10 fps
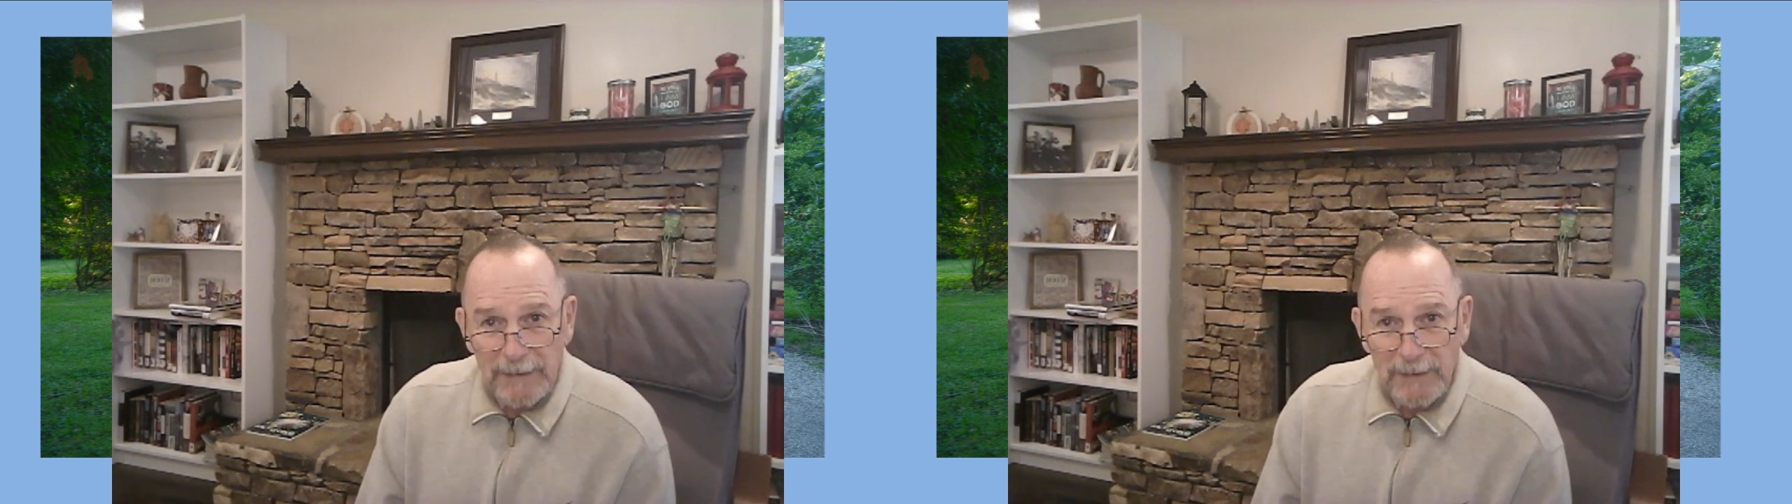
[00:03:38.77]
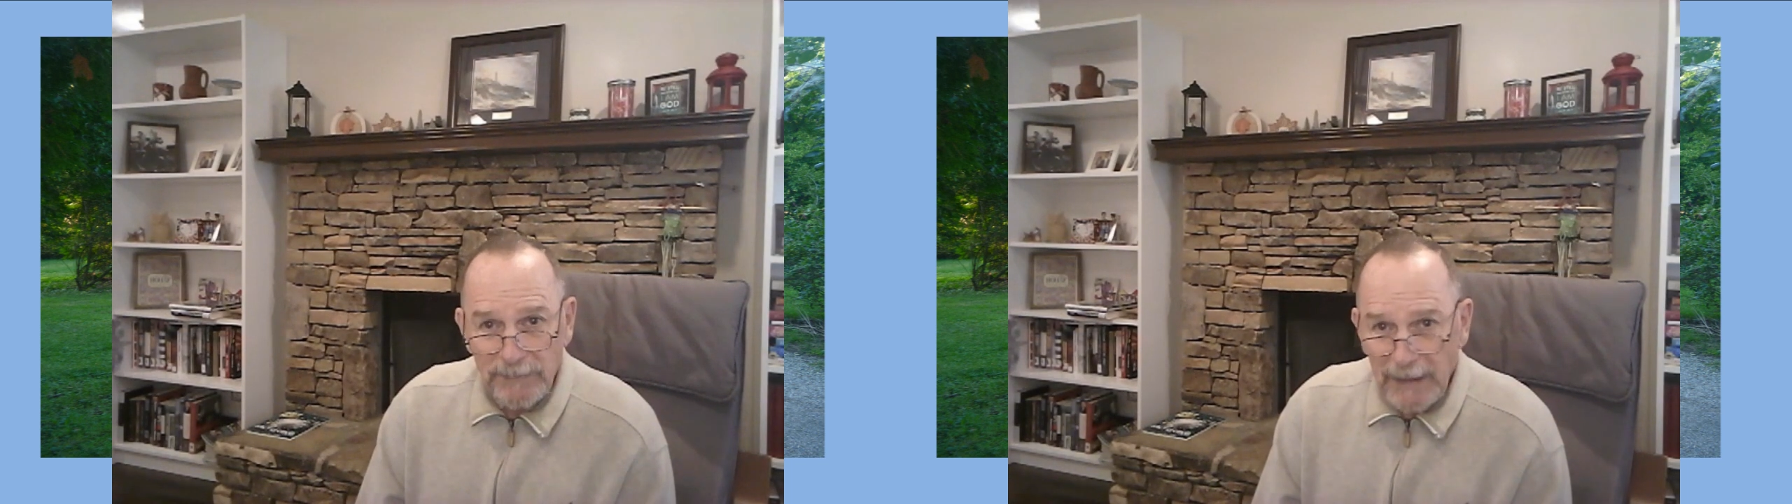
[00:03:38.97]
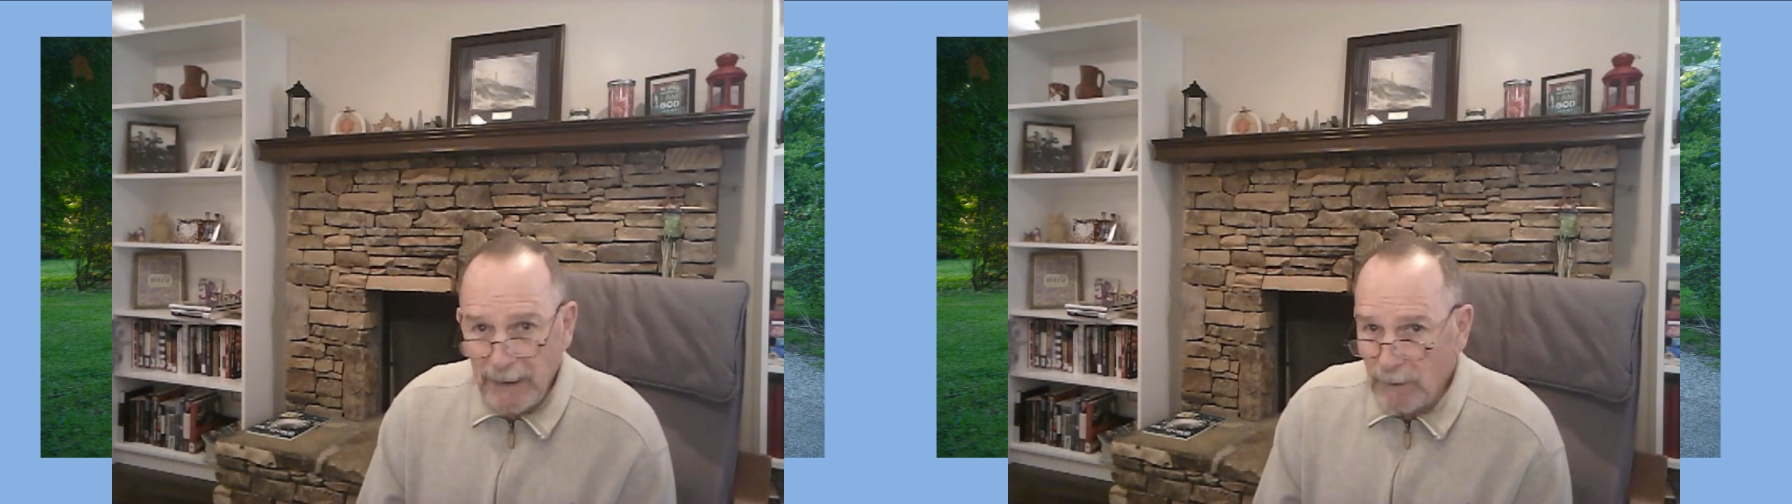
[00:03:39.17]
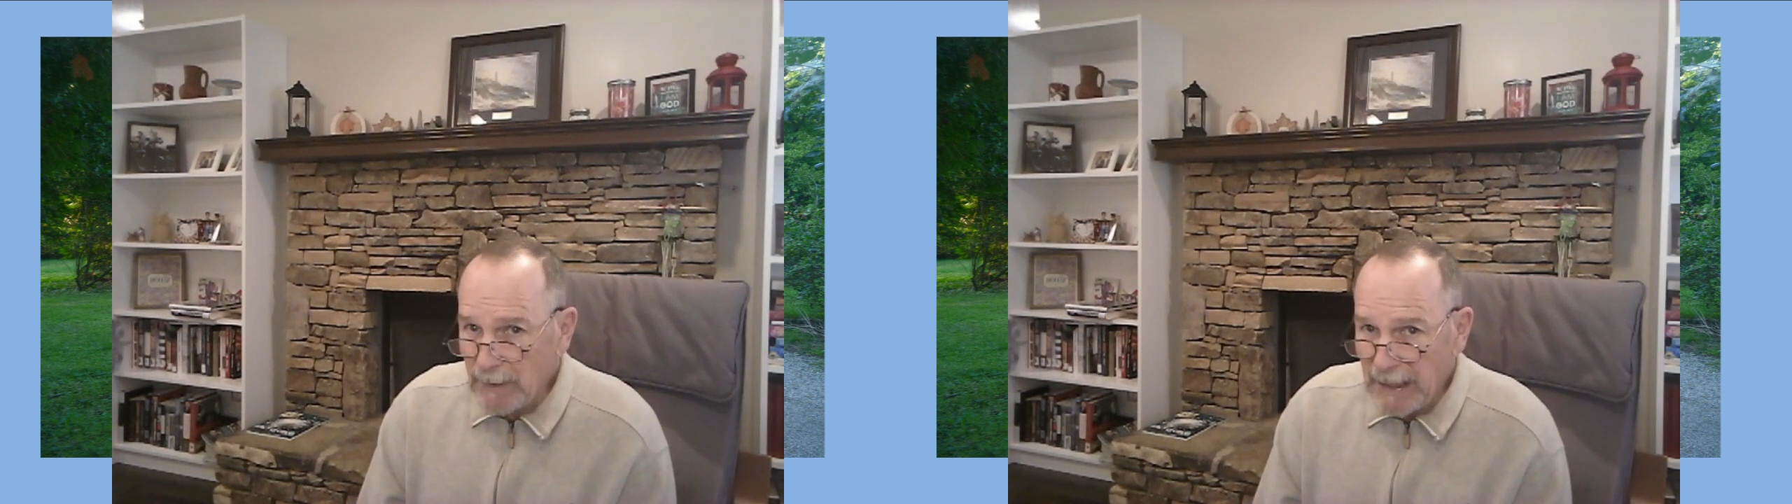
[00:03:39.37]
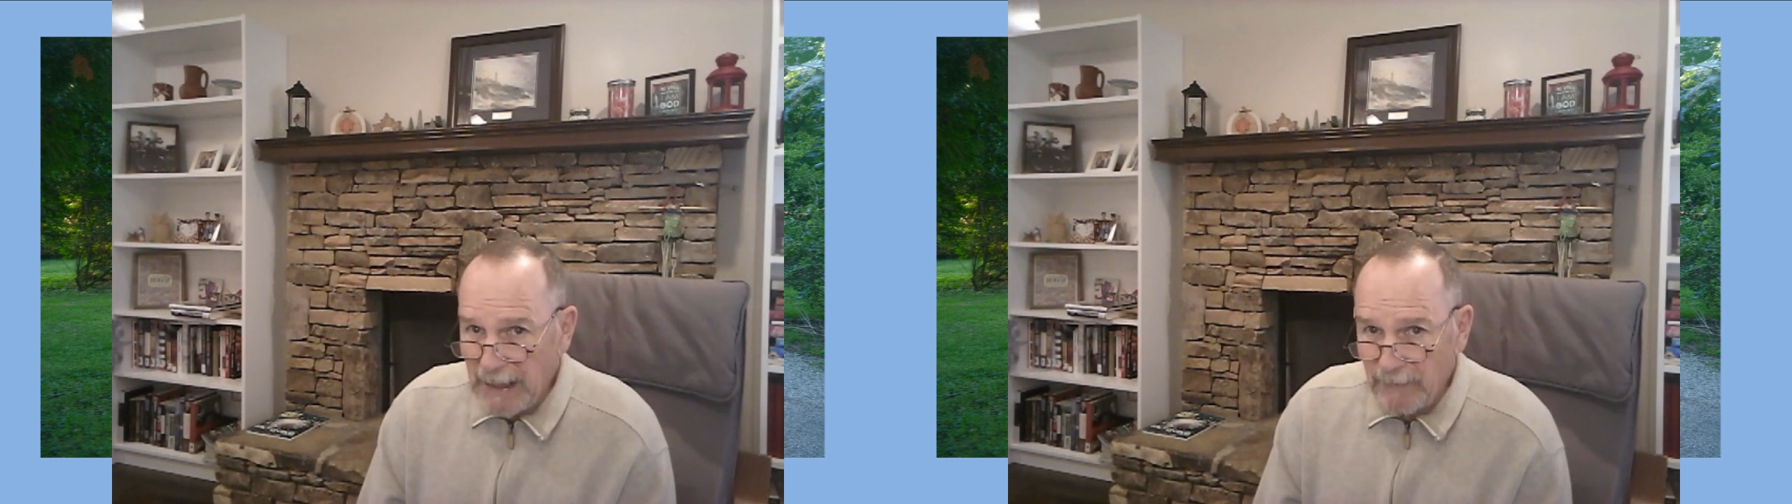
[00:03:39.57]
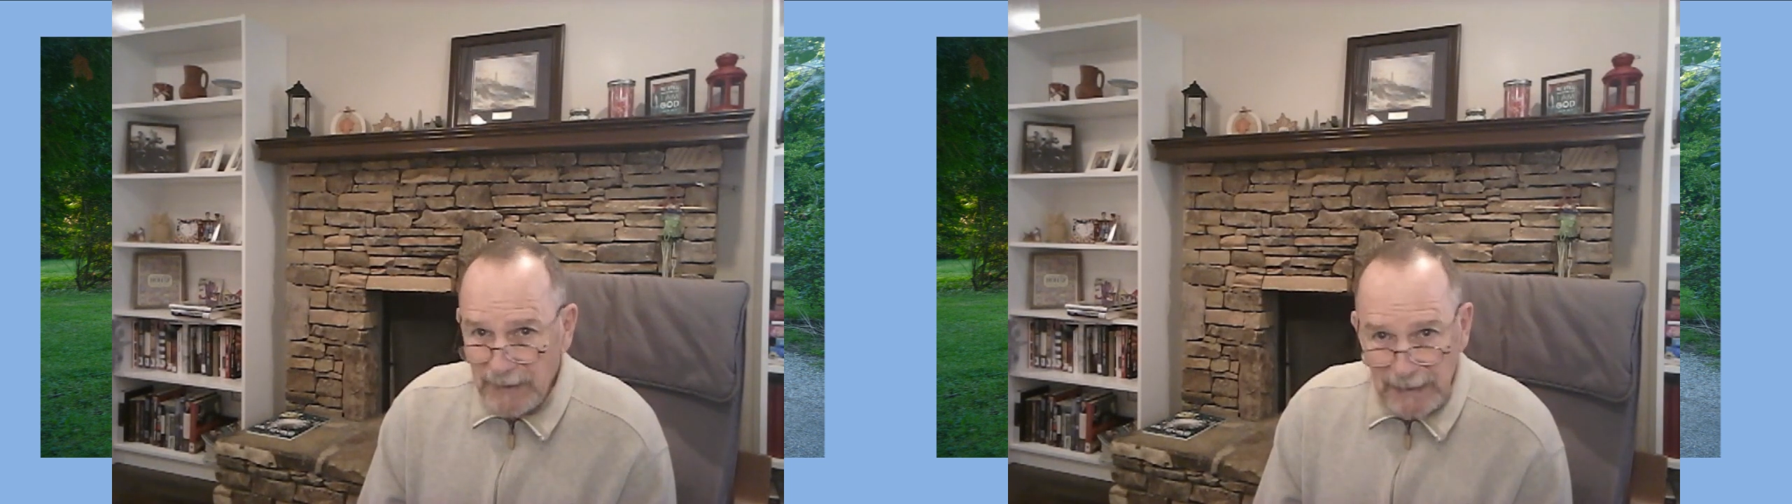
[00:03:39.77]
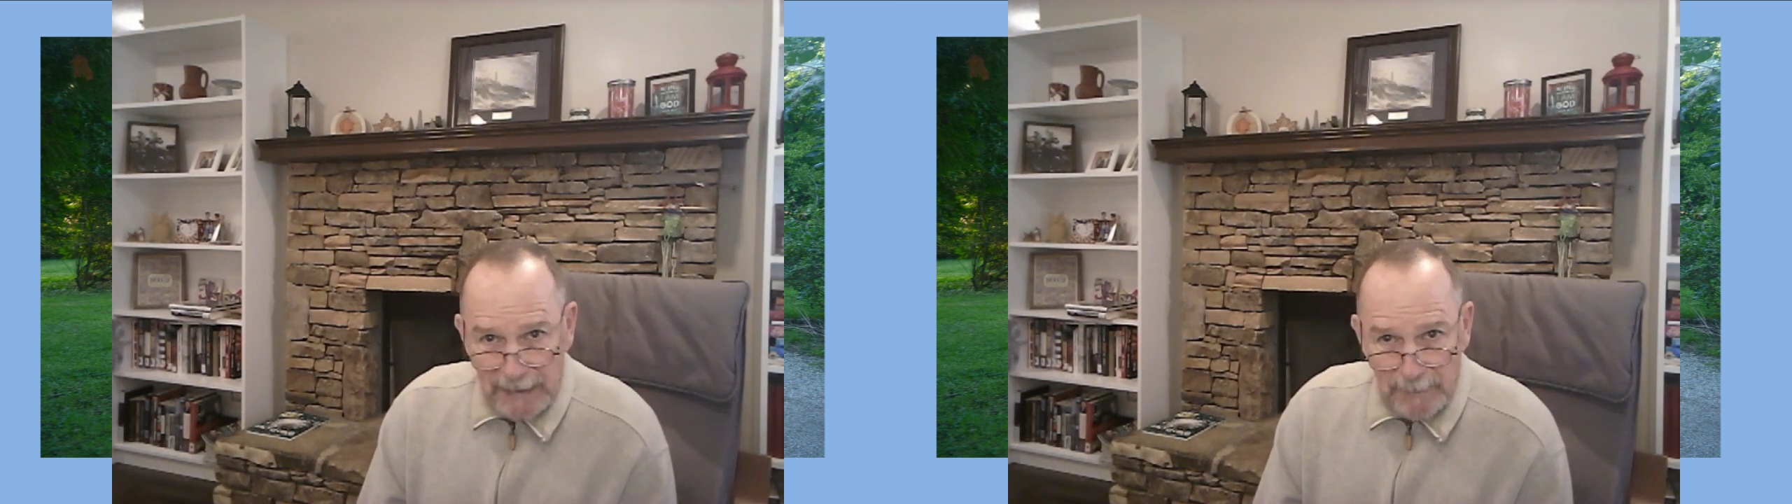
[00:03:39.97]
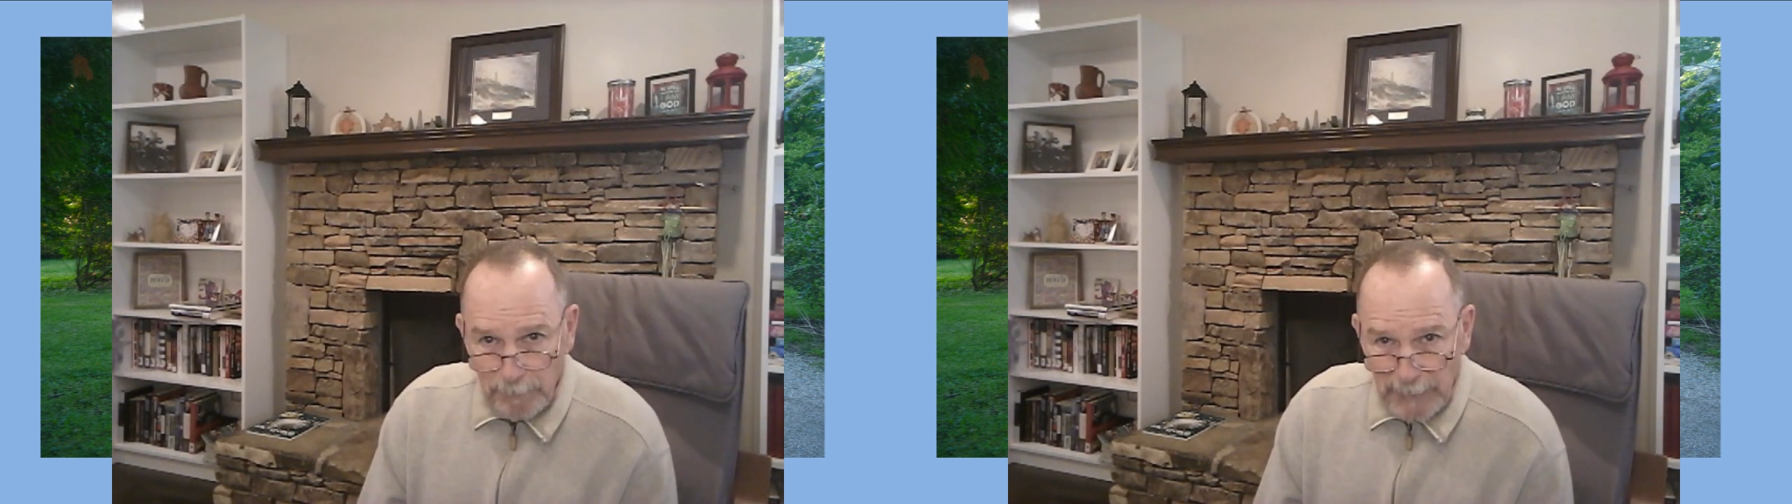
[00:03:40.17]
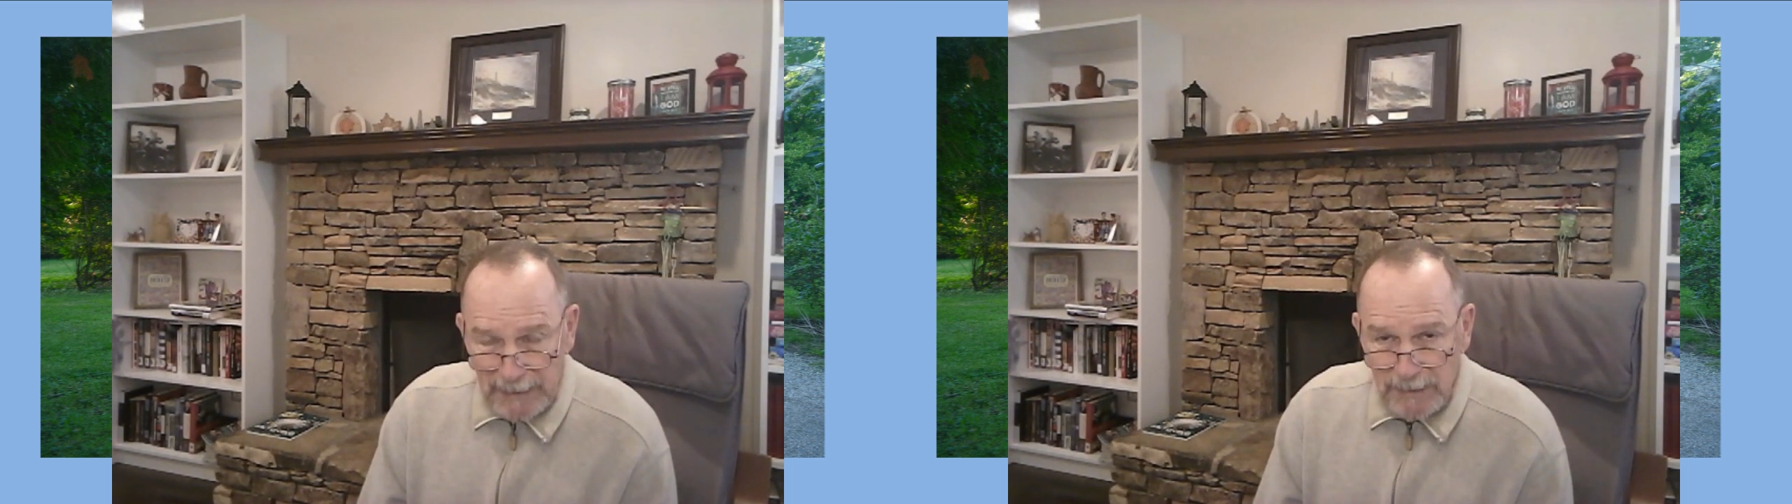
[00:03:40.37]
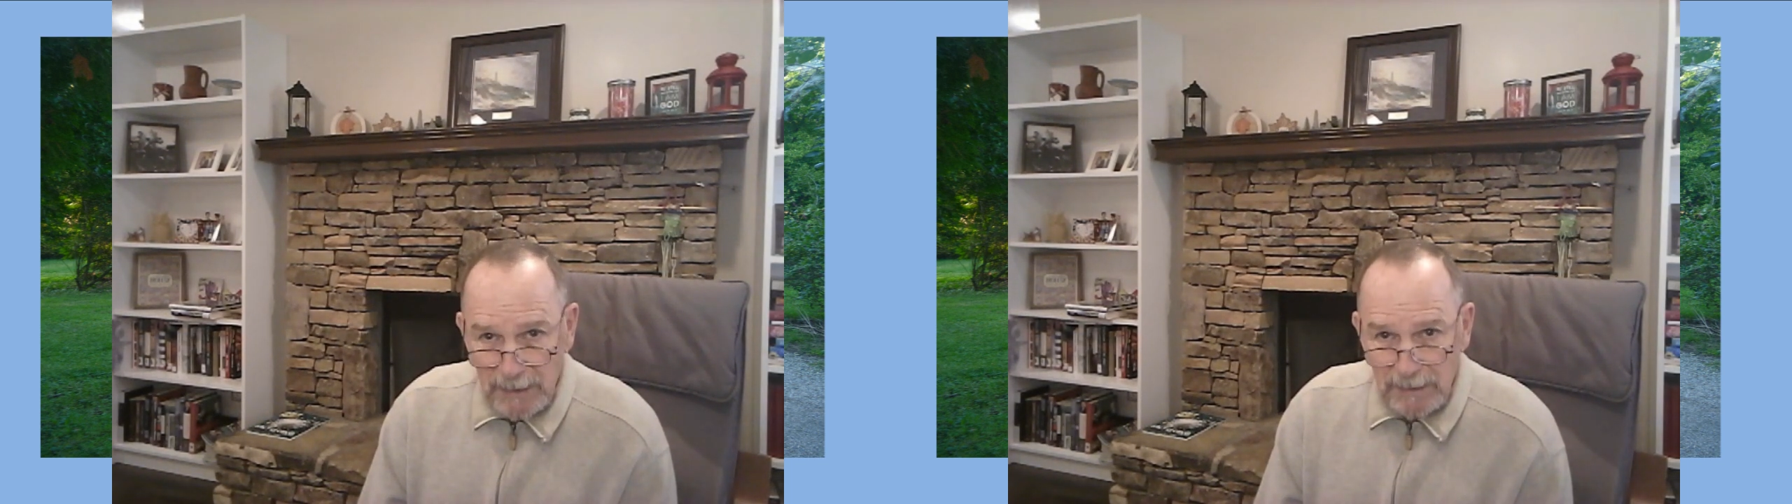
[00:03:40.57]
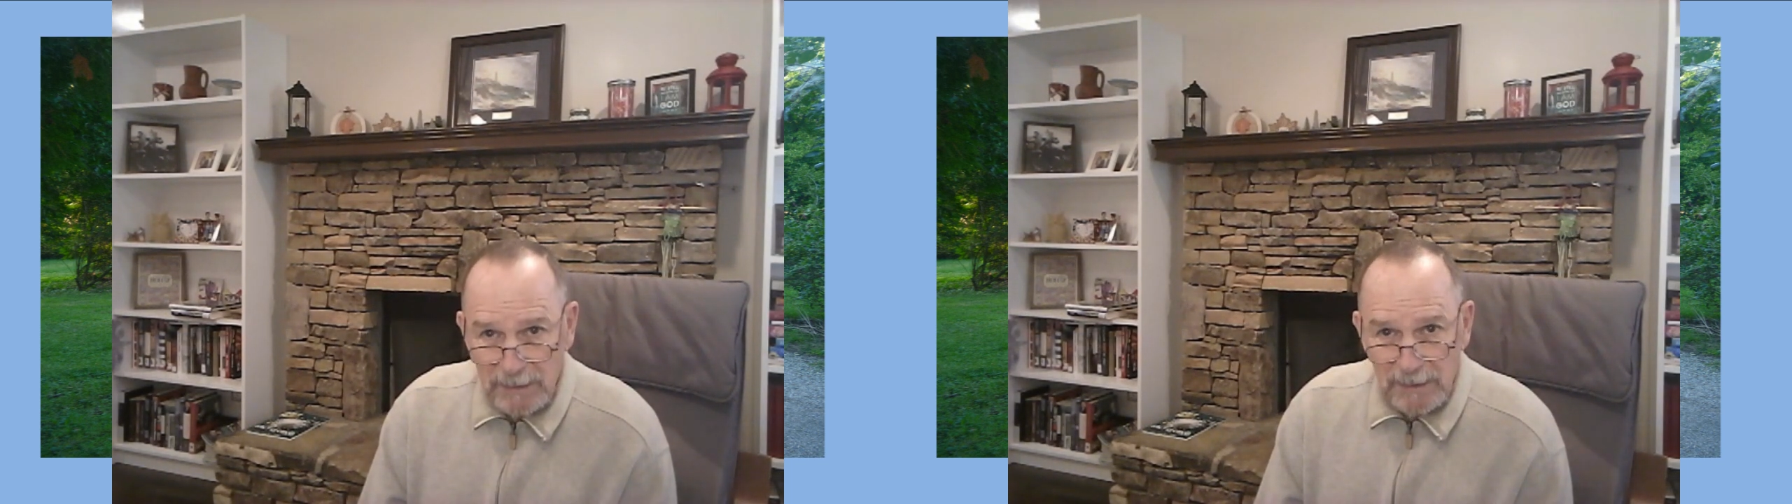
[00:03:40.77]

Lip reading: that they don't have any business